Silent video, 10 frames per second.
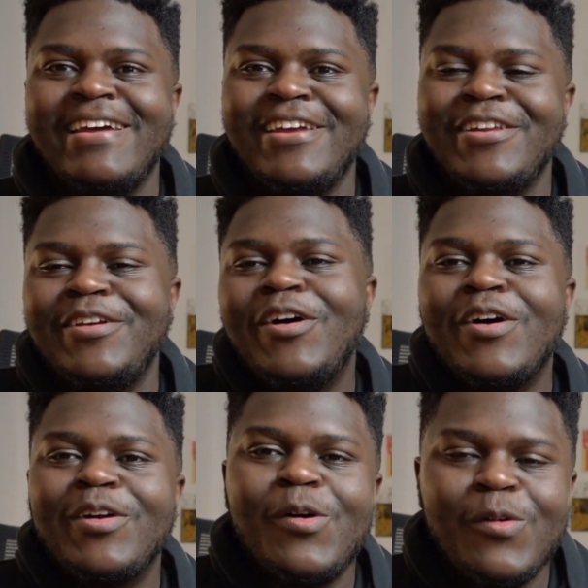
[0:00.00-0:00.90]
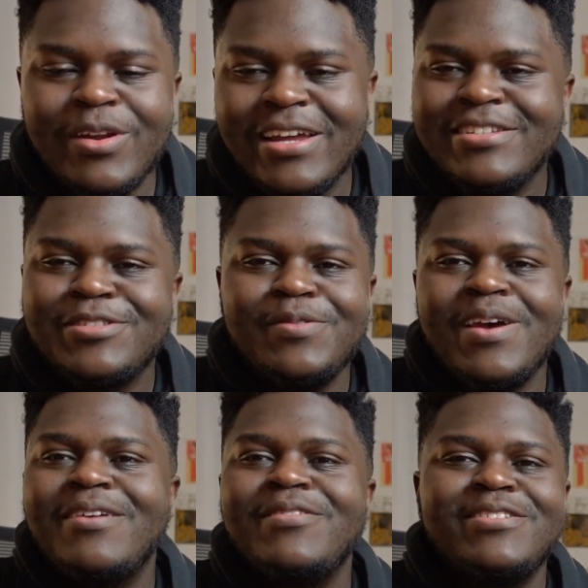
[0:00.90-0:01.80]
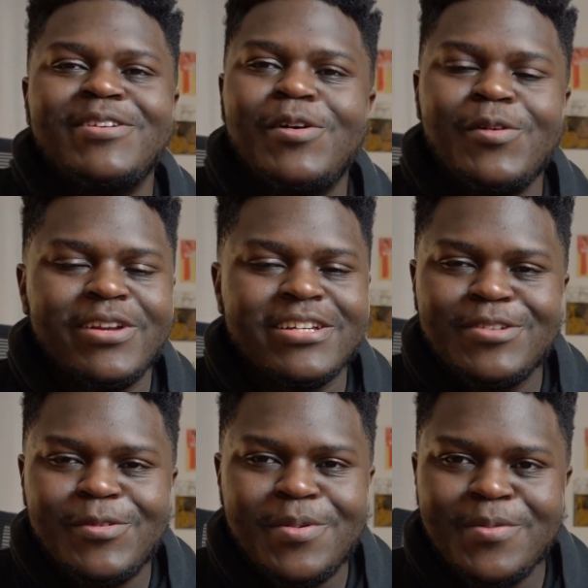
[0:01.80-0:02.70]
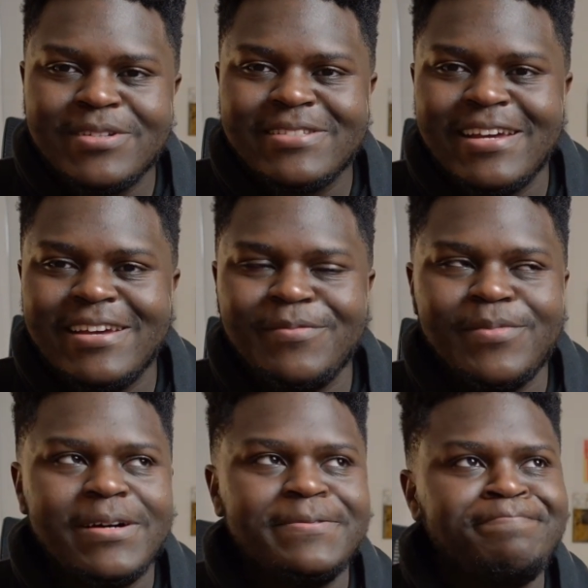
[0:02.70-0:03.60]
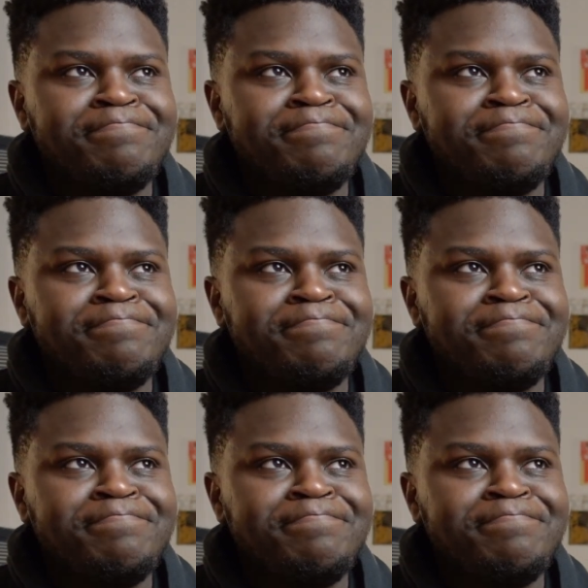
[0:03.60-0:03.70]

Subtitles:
you know, you can't hold it, it's too heavy to hold. That's not what people are saying. But